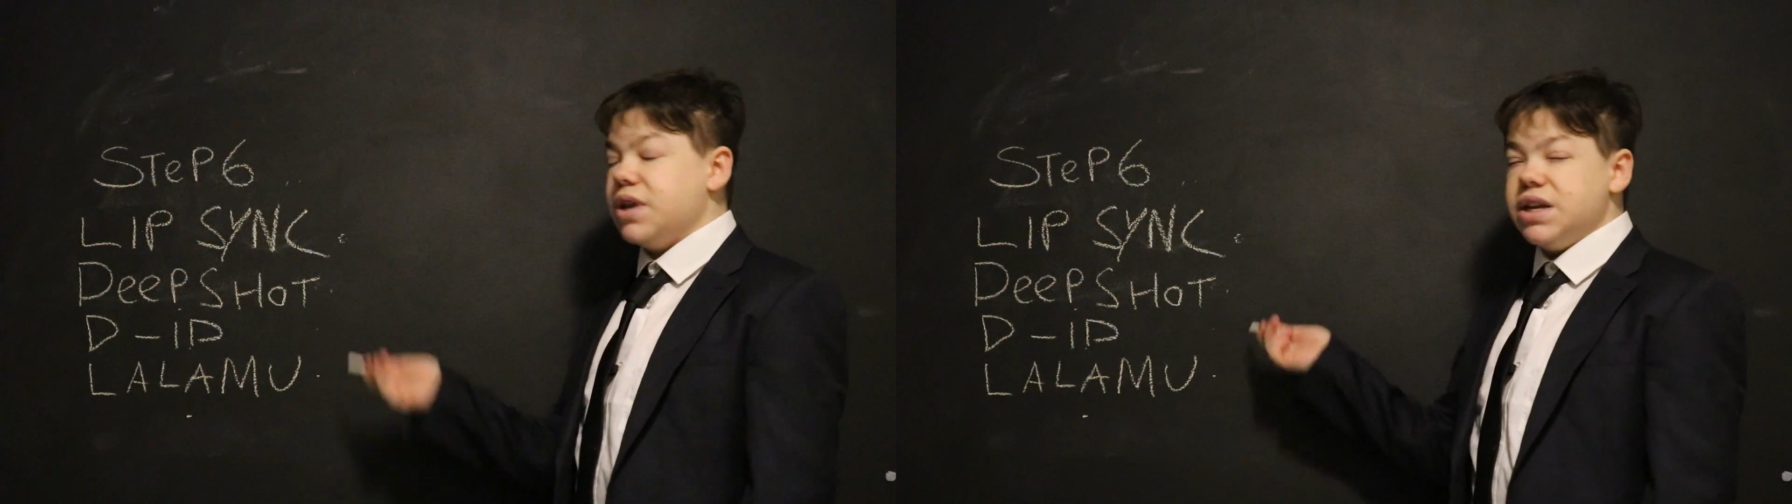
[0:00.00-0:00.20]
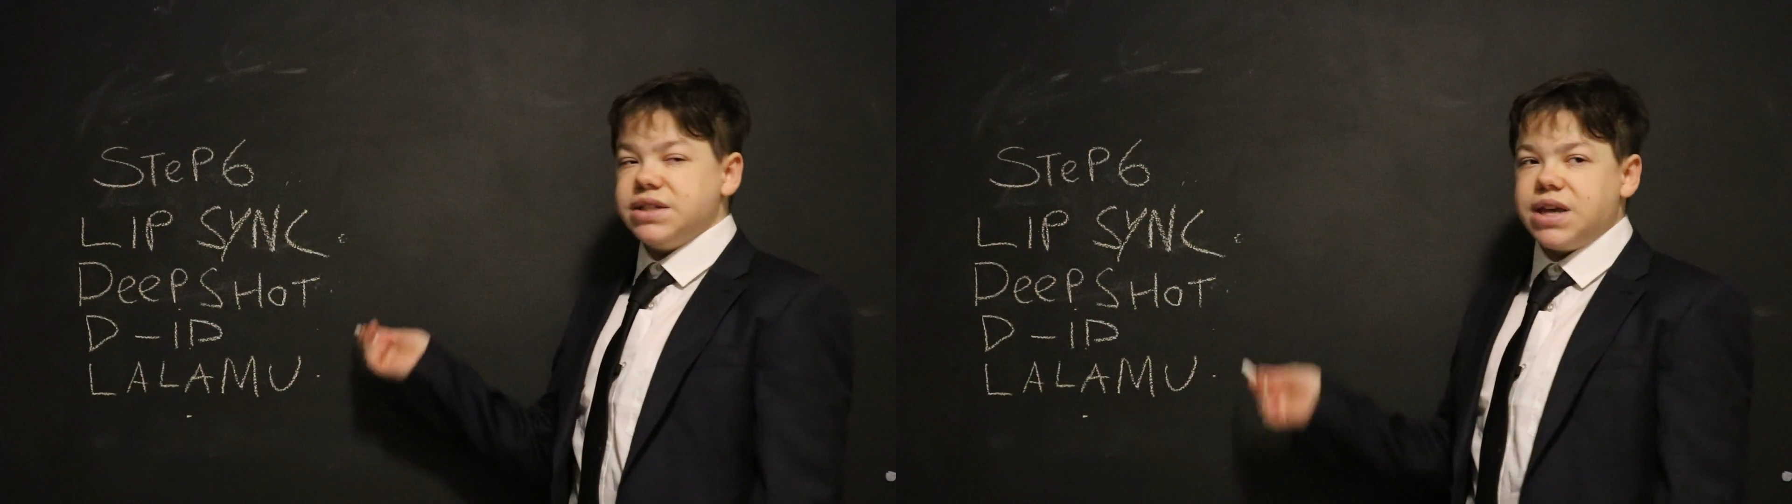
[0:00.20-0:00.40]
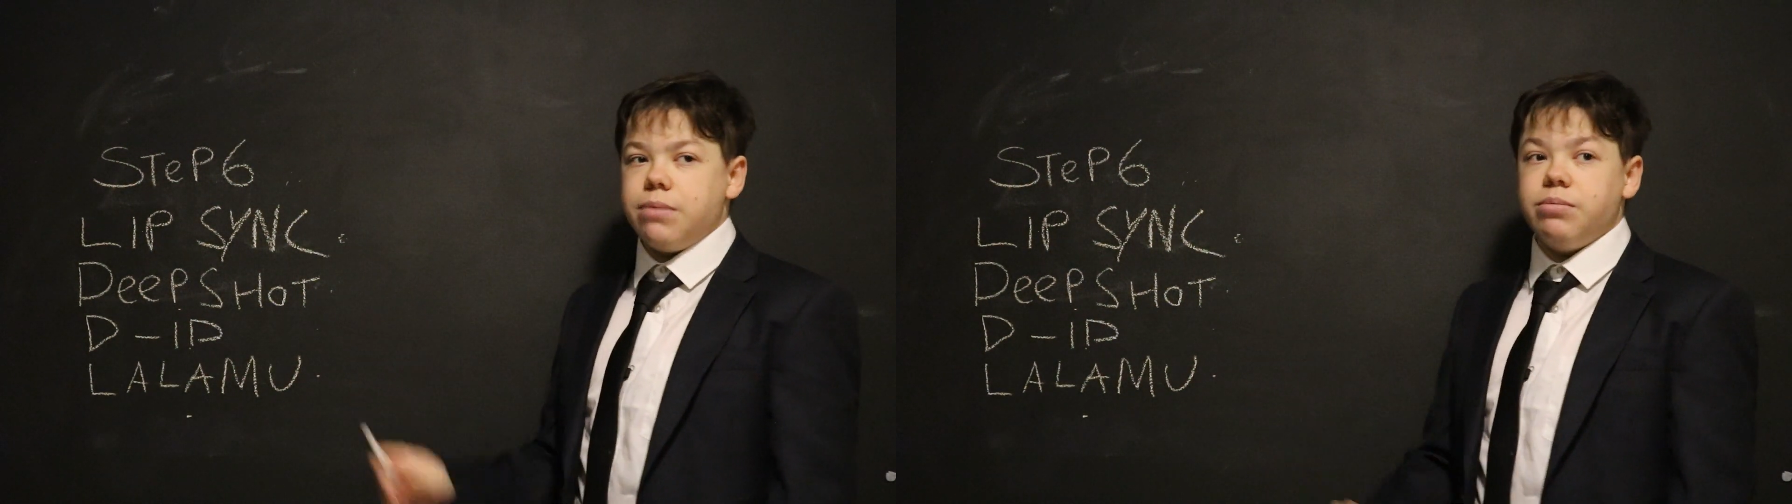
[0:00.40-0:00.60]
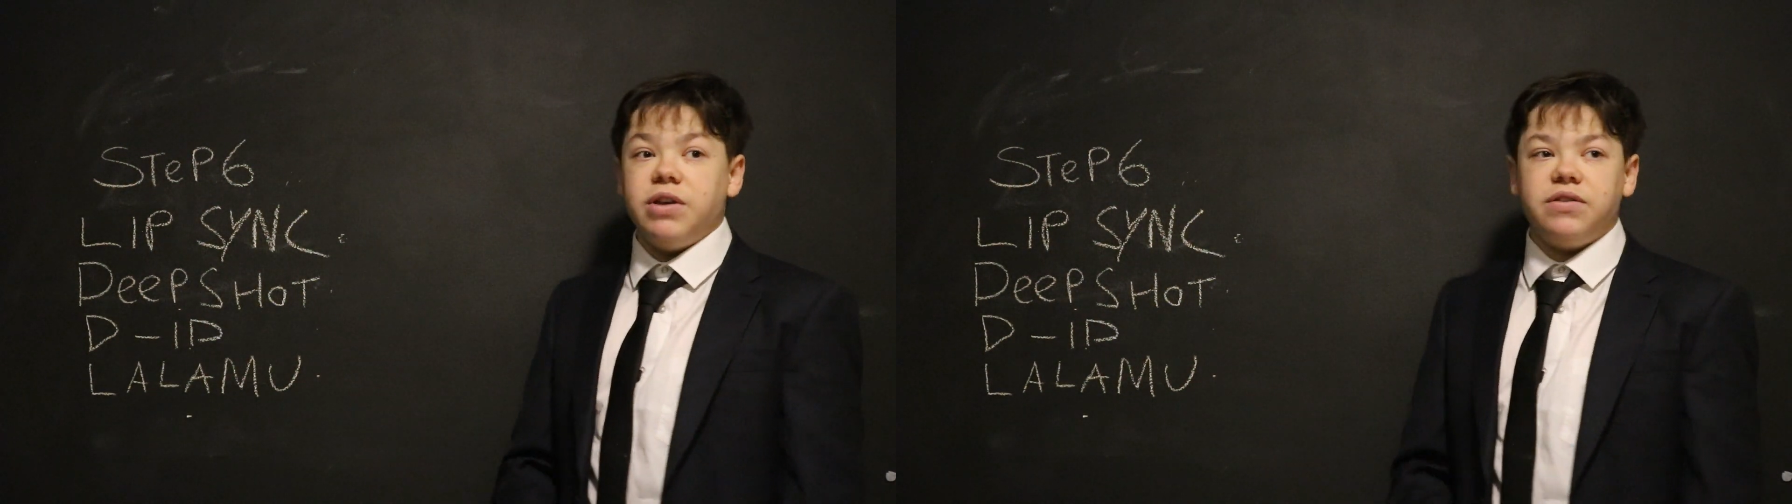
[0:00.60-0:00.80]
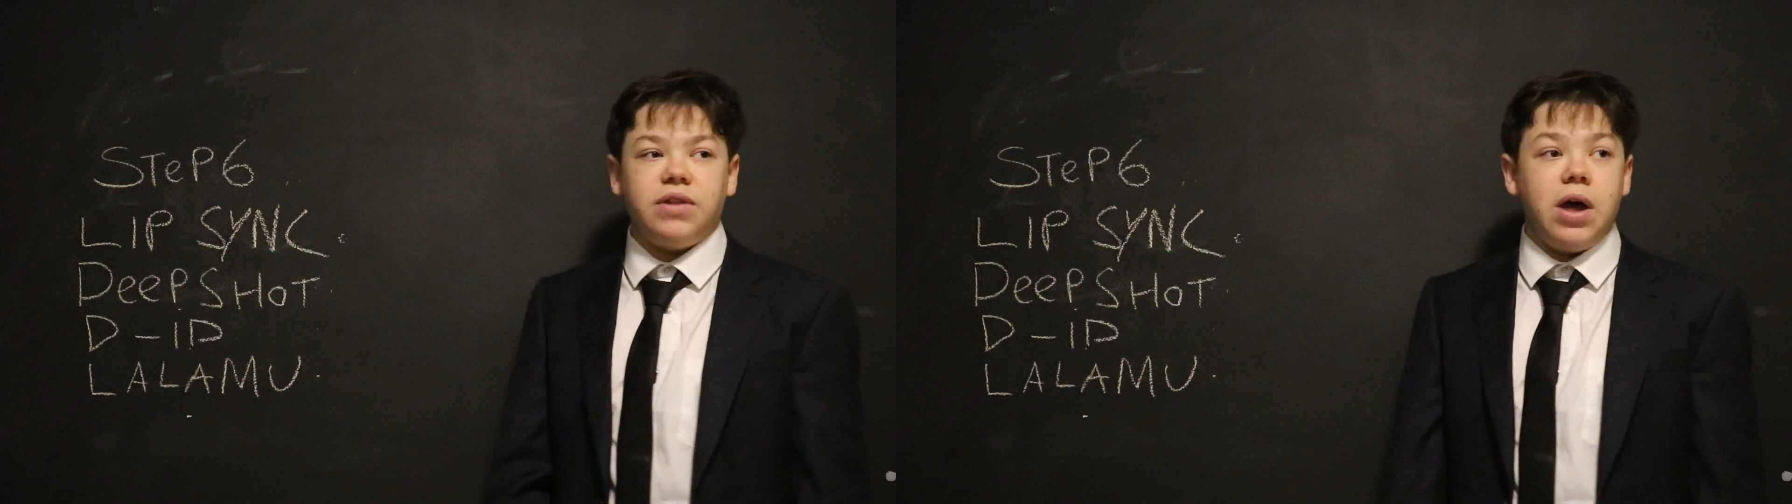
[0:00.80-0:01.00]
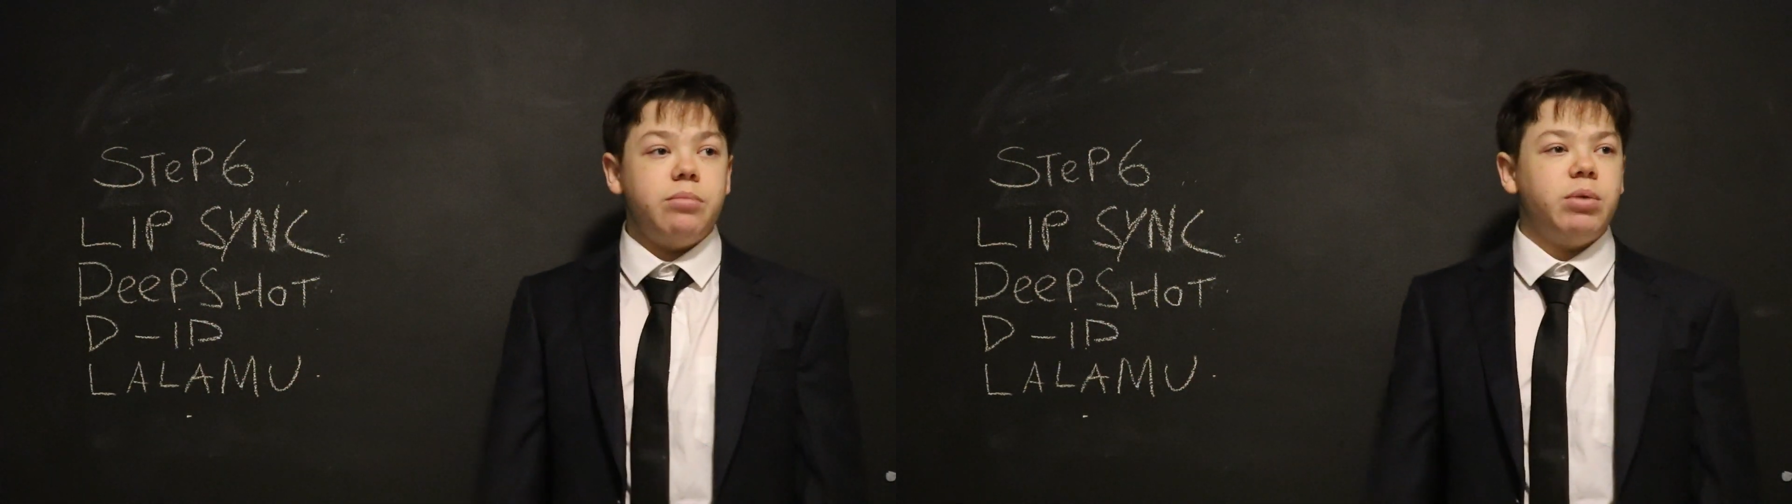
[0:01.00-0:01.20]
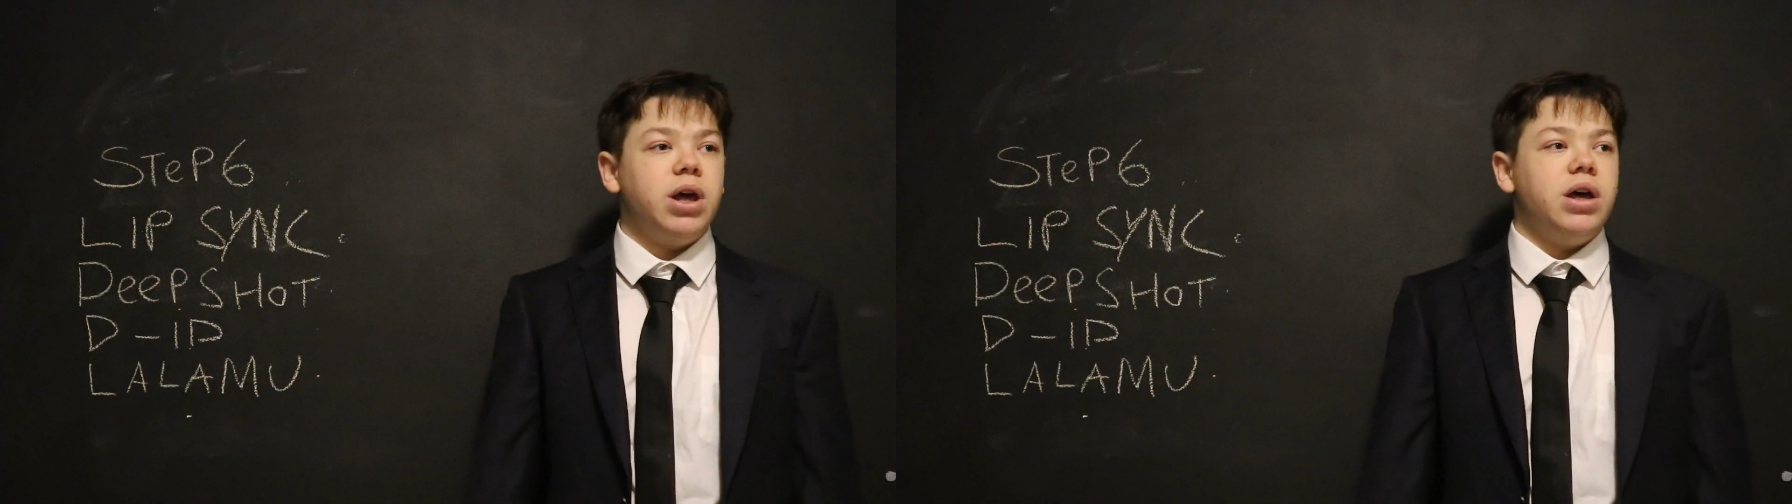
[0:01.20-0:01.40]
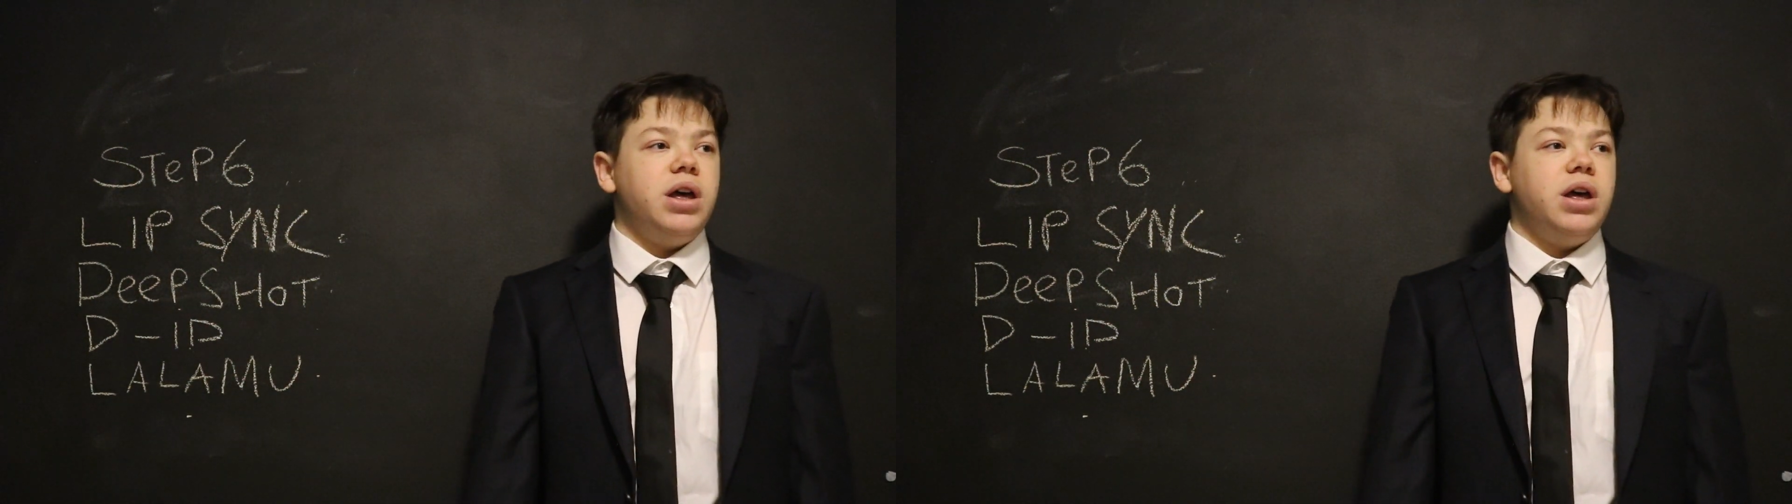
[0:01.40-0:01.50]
skip this step